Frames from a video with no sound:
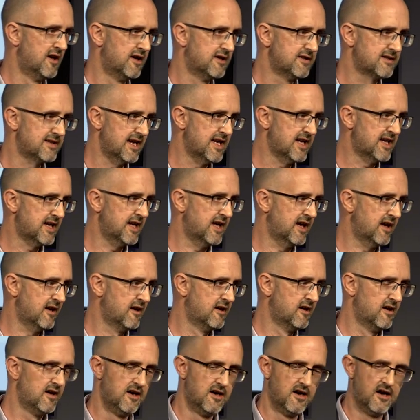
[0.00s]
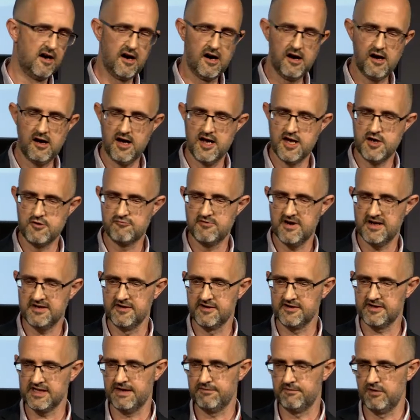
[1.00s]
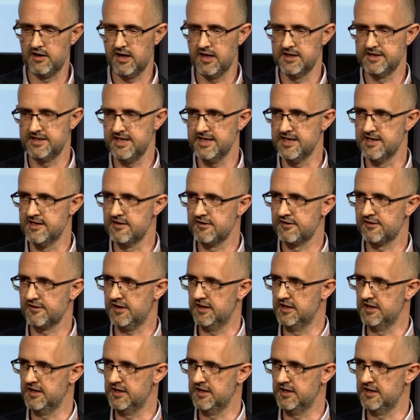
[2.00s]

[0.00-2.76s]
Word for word: taking high readiness level ideas